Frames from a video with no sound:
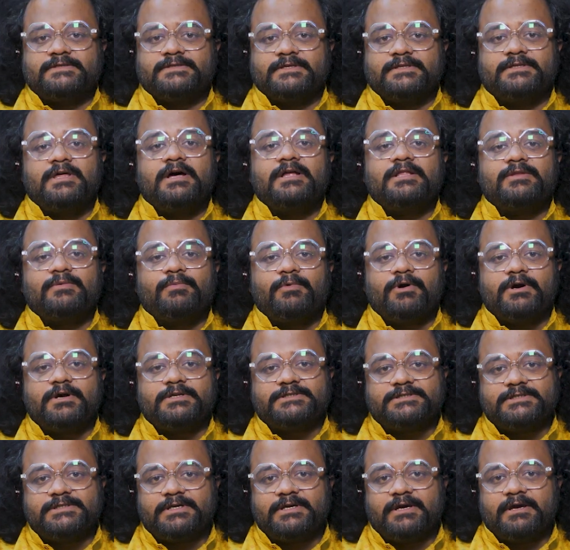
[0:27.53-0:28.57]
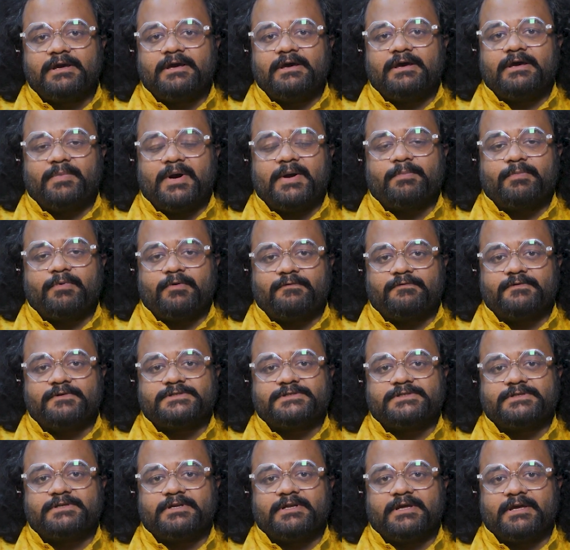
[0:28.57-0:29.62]
Siddhant Mukherjee, by
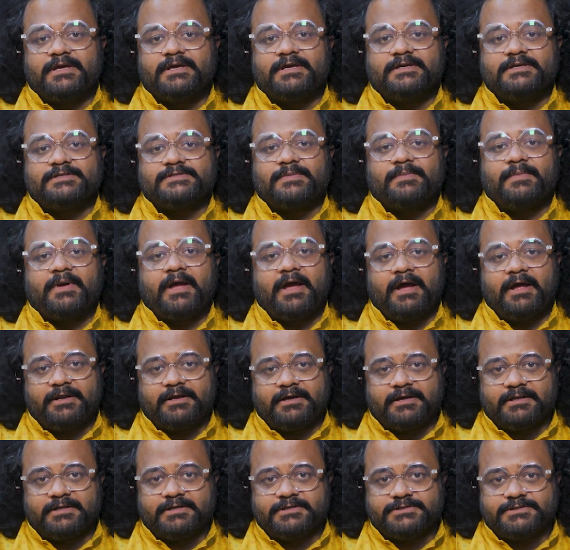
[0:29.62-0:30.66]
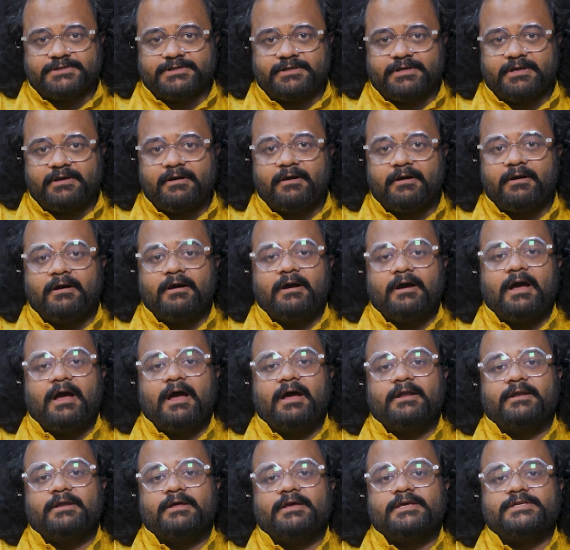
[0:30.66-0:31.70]
profession, he is a mechanical engineer
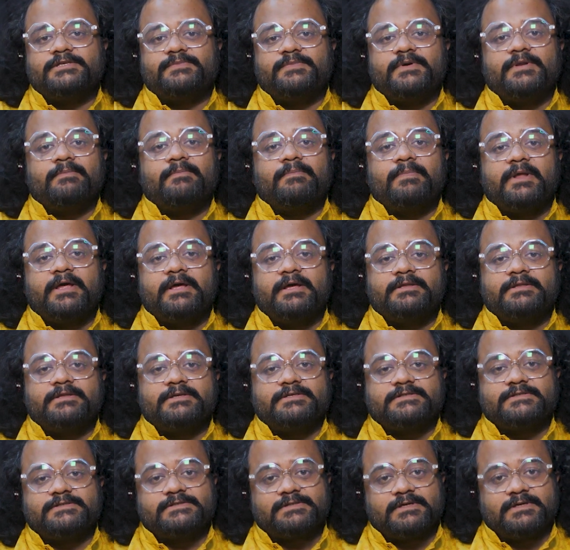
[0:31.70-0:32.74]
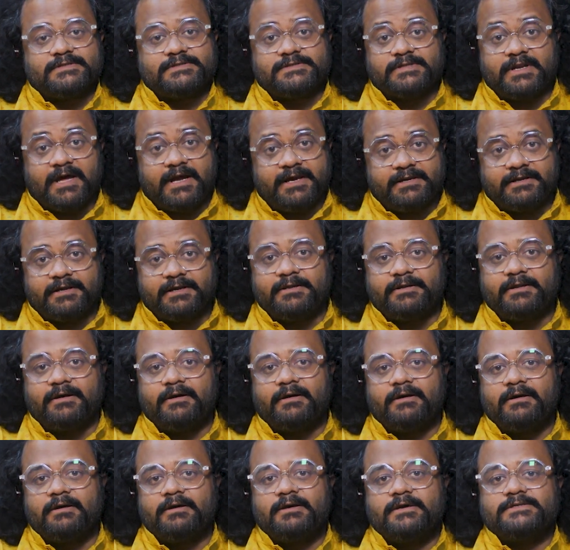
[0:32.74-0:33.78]
and he has been playing this slide
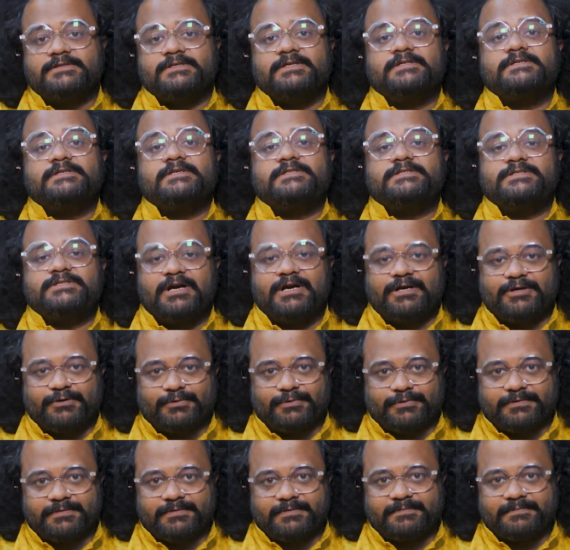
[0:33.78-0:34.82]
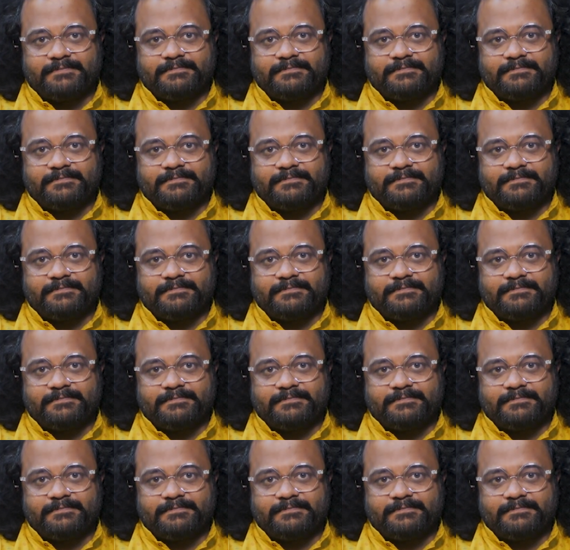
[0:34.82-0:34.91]
guitar since his childhood.